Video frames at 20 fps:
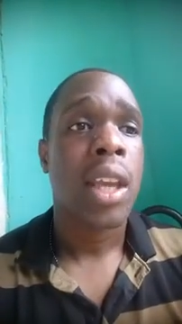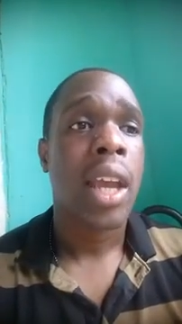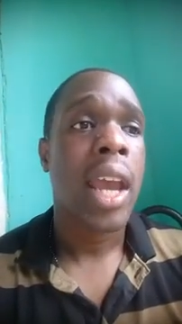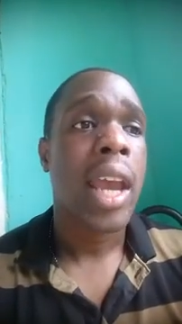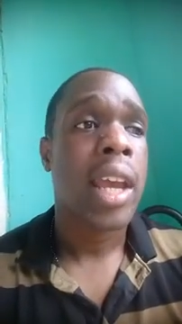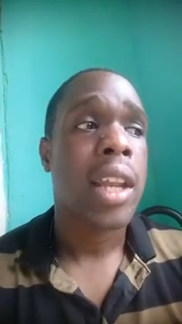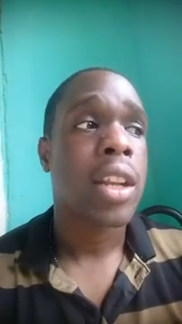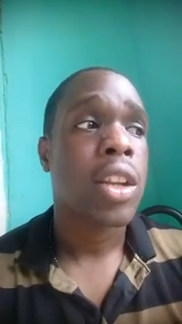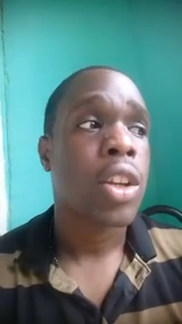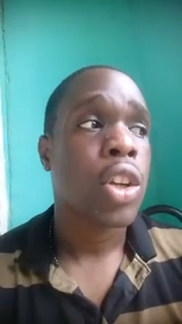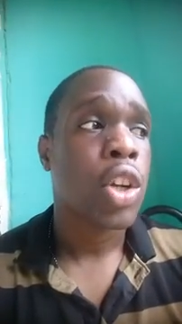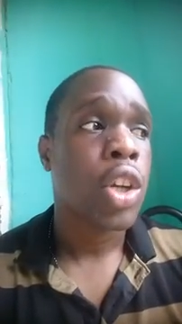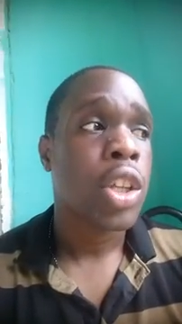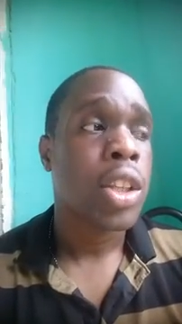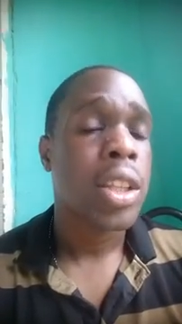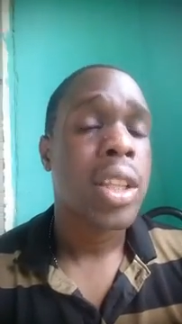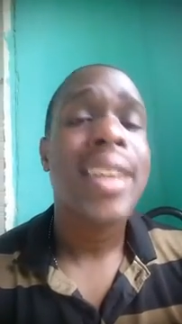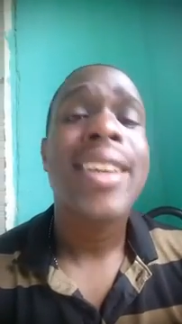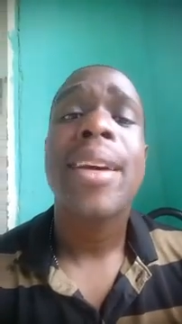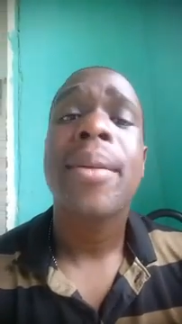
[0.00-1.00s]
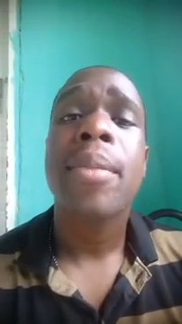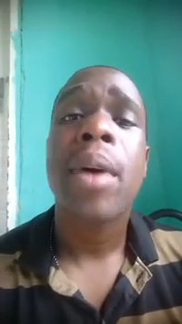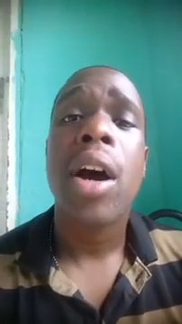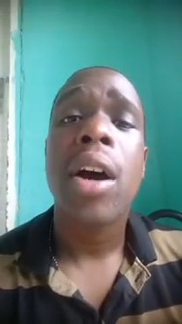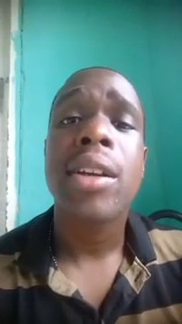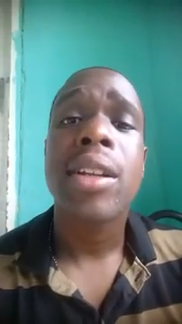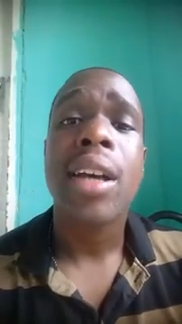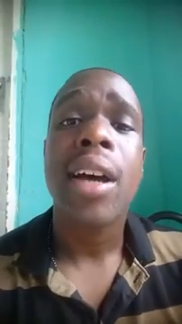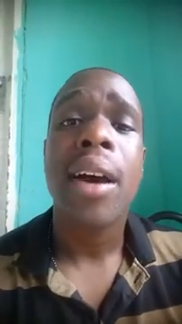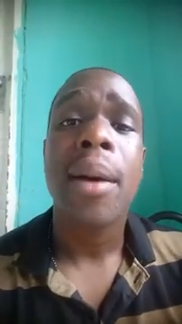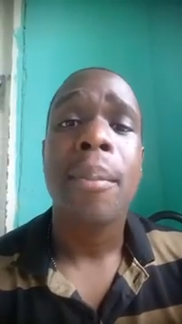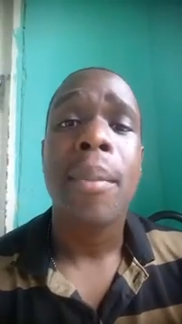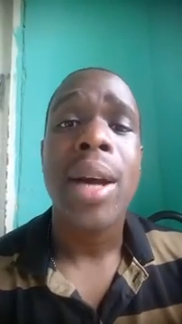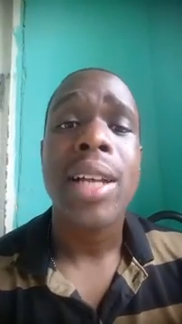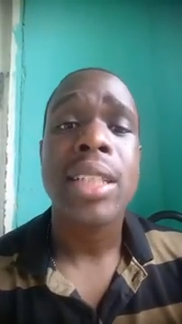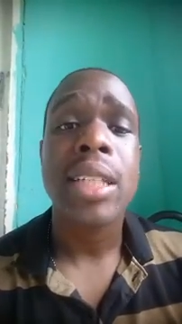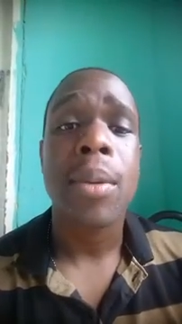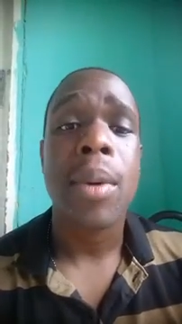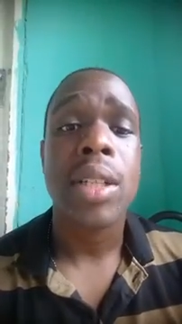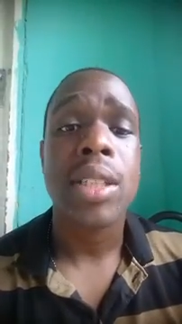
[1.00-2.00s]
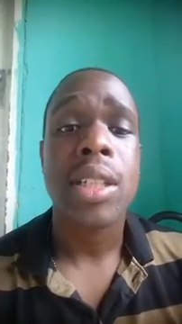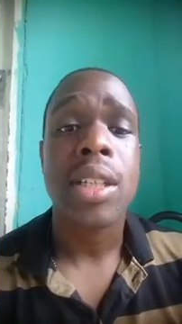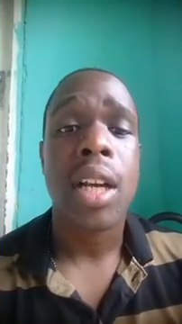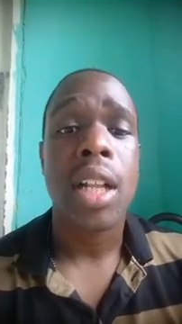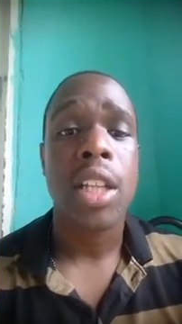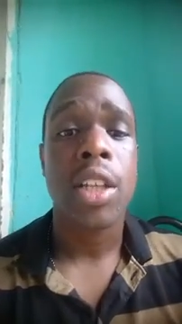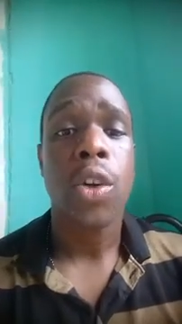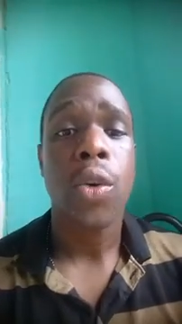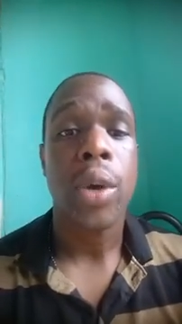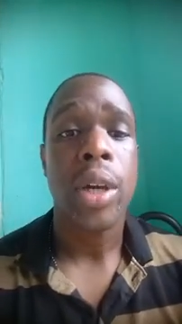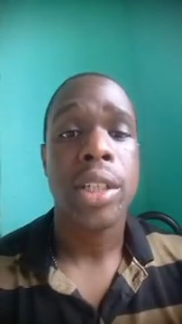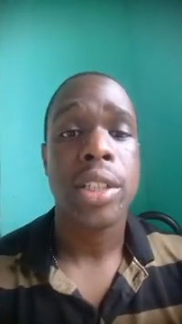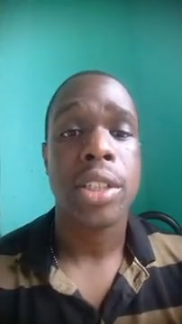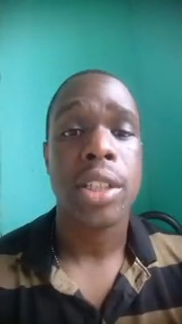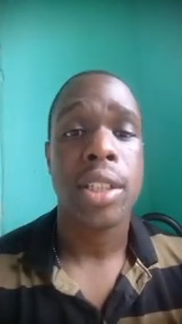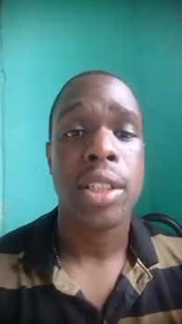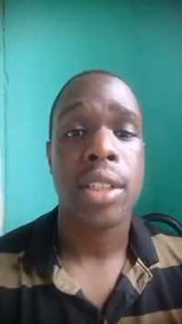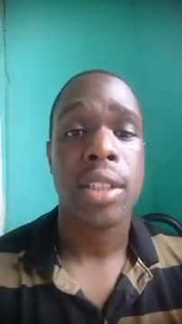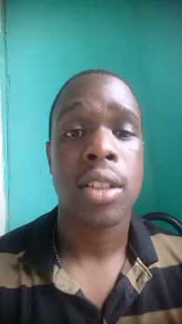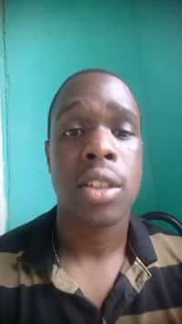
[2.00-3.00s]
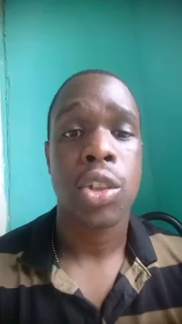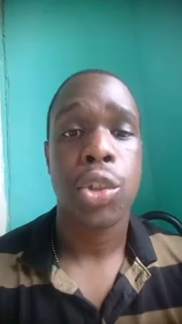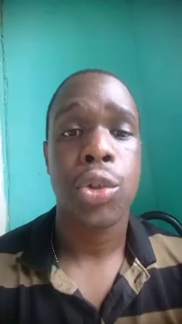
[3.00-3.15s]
And think about a mathematical equation.